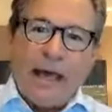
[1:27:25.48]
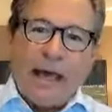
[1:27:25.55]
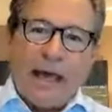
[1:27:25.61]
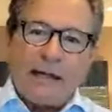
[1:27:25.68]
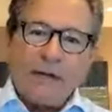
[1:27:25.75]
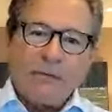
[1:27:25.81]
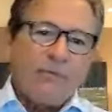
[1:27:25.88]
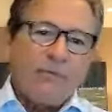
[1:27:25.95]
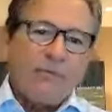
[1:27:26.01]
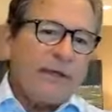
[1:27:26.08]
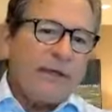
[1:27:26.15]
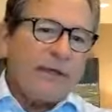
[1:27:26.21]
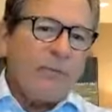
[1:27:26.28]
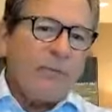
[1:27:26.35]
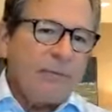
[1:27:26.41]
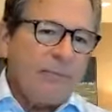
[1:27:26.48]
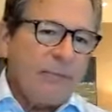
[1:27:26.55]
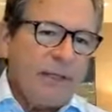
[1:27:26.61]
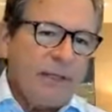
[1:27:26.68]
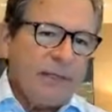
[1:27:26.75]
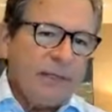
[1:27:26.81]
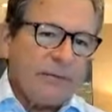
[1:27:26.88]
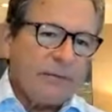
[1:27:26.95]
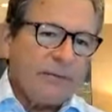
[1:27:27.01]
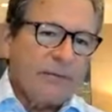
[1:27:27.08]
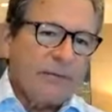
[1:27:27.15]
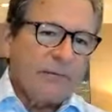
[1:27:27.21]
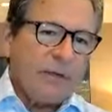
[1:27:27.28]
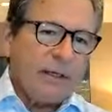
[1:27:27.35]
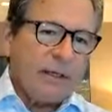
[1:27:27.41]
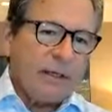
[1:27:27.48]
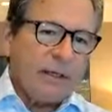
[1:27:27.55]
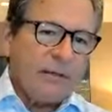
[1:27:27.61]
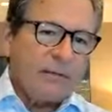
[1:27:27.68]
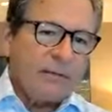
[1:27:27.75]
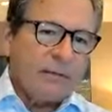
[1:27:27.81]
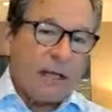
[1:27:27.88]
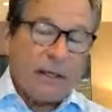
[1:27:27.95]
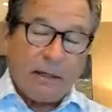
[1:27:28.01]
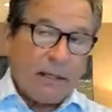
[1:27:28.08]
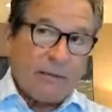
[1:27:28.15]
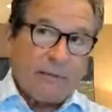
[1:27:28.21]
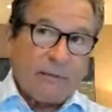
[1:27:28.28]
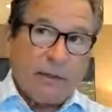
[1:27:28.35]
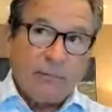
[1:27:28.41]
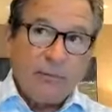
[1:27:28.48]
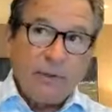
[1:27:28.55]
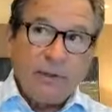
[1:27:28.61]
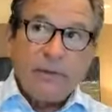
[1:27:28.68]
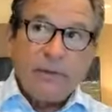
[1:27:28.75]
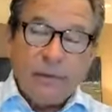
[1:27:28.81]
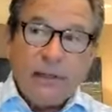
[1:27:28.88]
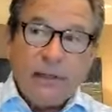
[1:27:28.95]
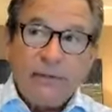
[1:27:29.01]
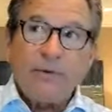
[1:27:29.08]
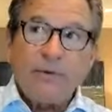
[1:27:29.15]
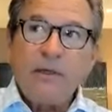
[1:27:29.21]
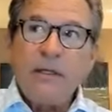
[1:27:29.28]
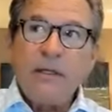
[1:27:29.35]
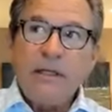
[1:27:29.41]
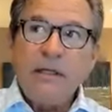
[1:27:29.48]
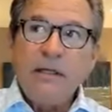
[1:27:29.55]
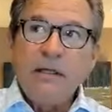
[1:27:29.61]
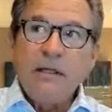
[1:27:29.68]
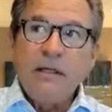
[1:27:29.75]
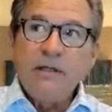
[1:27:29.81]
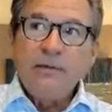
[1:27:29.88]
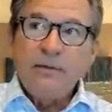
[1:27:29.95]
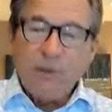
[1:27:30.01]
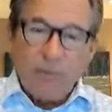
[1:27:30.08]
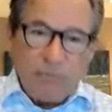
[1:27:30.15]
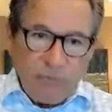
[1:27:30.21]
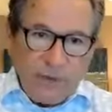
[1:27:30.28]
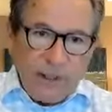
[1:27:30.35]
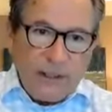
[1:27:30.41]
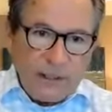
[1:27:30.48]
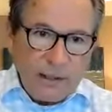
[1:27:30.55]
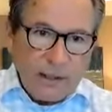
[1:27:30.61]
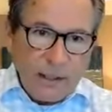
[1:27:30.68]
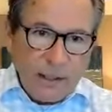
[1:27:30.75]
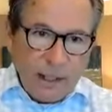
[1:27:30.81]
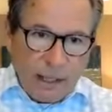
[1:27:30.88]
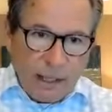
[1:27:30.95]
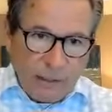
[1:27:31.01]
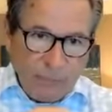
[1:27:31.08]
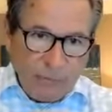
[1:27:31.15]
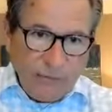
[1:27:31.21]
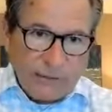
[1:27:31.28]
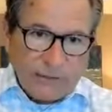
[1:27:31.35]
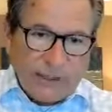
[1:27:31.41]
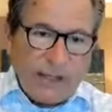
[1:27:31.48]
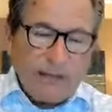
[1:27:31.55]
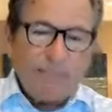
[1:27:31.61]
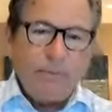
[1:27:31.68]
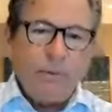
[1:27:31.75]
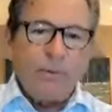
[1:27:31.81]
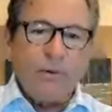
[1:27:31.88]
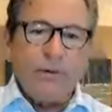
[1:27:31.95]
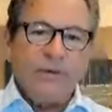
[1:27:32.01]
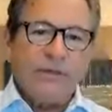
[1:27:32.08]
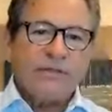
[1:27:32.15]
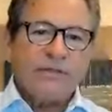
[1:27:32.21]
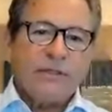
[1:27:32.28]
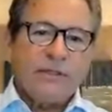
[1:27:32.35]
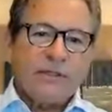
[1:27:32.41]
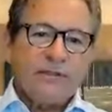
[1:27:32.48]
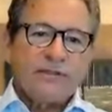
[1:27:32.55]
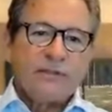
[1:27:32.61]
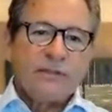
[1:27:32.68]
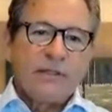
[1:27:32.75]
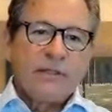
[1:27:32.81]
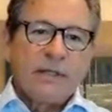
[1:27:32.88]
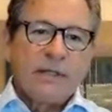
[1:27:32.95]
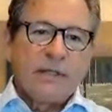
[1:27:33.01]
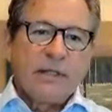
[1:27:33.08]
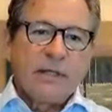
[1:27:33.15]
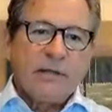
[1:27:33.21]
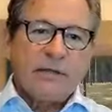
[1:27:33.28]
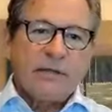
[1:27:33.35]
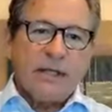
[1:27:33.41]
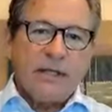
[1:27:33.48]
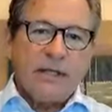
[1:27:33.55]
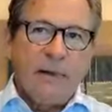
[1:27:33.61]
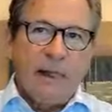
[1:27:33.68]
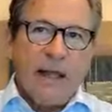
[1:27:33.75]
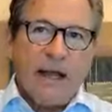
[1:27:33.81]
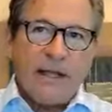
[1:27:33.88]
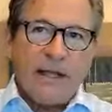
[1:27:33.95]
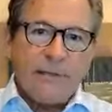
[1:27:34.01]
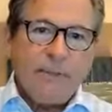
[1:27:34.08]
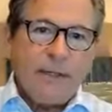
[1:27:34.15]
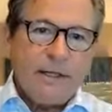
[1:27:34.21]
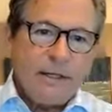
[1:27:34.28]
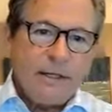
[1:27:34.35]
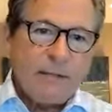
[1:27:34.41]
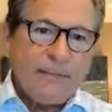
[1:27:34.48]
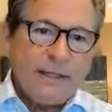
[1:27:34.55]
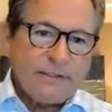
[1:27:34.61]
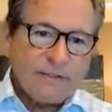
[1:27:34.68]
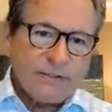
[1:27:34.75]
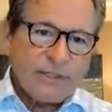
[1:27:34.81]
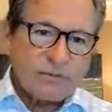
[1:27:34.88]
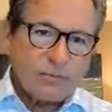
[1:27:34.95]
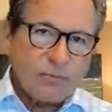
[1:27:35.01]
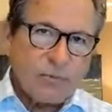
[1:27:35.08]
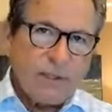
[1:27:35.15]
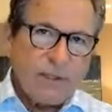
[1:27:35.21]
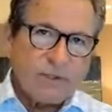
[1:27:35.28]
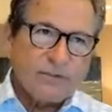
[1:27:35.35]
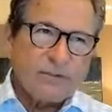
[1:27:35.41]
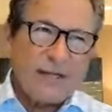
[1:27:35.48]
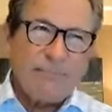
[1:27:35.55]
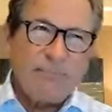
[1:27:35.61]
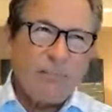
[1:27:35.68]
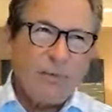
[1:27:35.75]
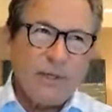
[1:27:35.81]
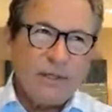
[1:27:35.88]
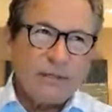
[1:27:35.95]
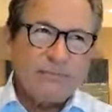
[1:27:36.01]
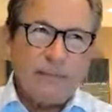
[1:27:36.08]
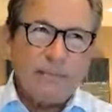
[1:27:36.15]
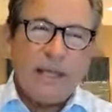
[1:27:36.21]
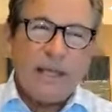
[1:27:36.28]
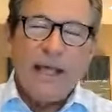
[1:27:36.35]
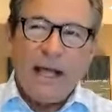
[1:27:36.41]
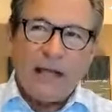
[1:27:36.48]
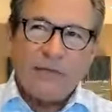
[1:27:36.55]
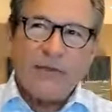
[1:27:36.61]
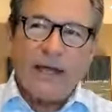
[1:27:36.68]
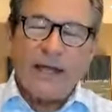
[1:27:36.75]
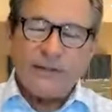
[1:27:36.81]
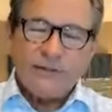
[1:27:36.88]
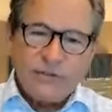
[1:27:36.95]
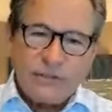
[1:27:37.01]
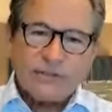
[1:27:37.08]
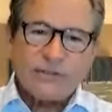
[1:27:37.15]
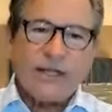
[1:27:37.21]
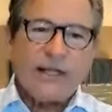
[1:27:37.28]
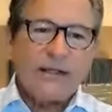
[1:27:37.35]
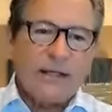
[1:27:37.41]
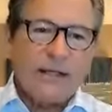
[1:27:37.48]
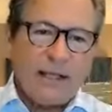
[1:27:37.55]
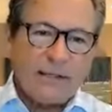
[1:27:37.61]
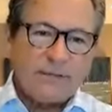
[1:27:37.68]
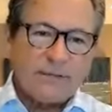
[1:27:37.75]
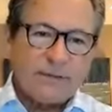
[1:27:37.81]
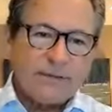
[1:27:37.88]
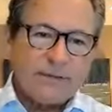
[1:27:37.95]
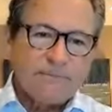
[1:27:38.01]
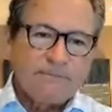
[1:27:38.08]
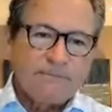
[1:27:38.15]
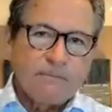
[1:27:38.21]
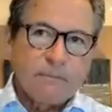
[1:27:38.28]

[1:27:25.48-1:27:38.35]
I don't think I would be here right now. I literally don't think I would. That's how important this is. Okay. I had been in about 6 weeks, 7 weeks, maybe. I had just gotten licensed,